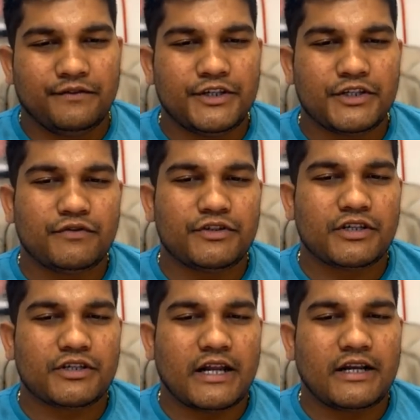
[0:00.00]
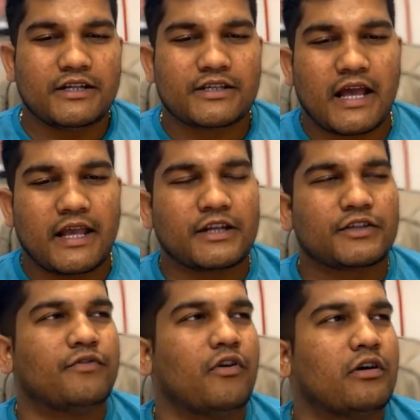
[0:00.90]
these wishes and
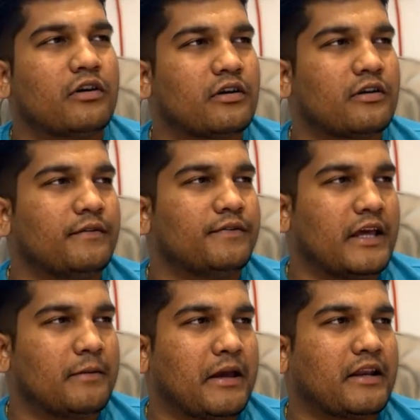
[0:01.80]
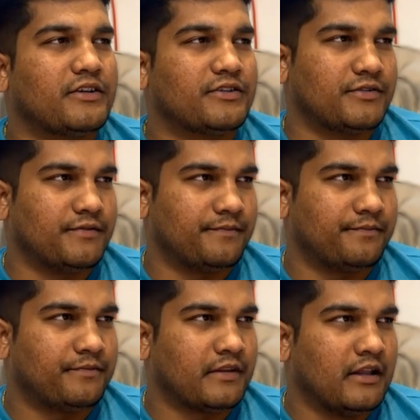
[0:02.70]
desires for their parents.
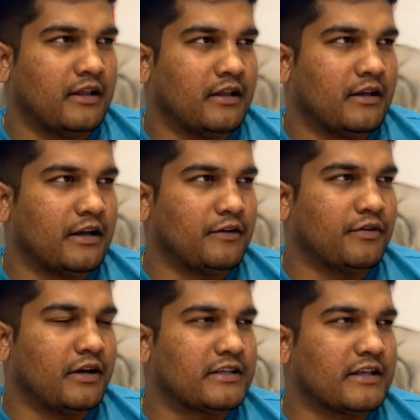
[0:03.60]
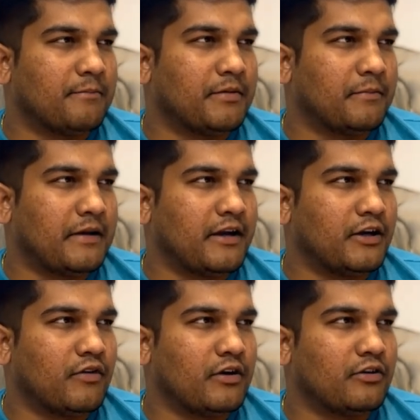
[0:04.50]
Right? For example,
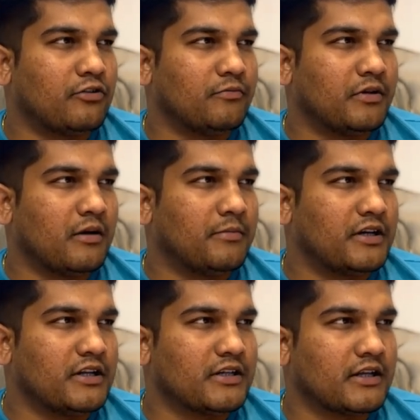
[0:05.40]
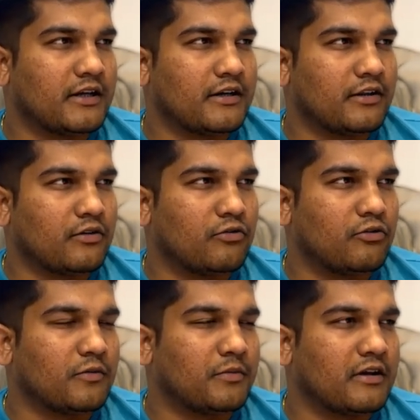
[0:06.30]
parent wanted to become a teacher that they could
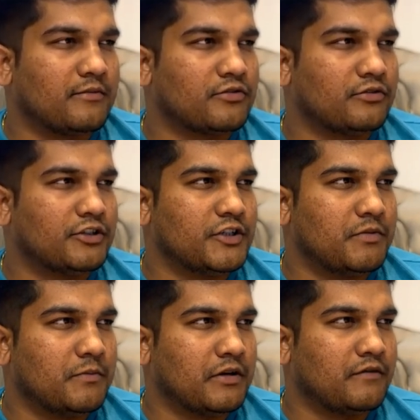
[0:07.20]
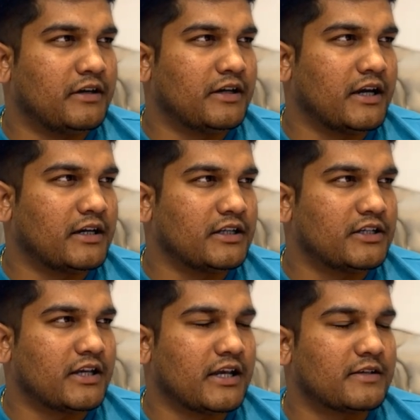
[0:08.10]
not become. So these people will take
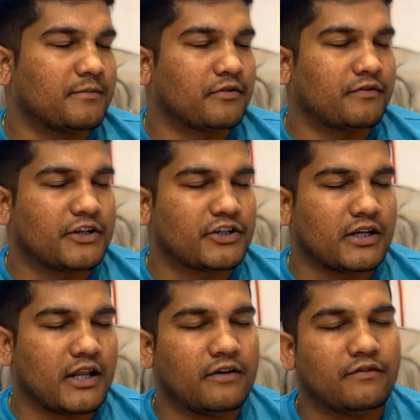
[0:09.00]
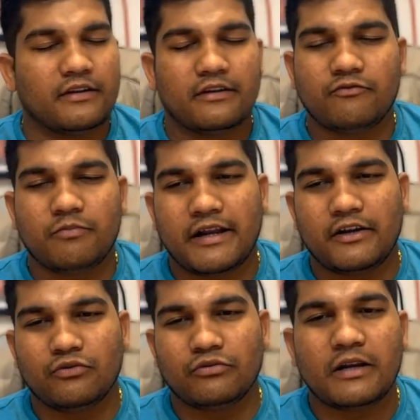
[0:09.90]
teaching as a profession and will give
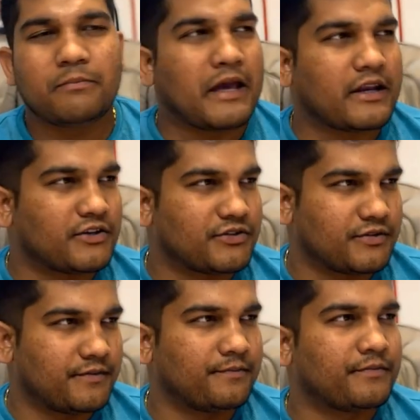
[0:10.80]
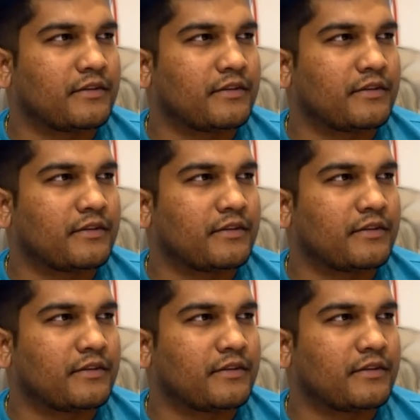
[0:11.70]
pride to their parents.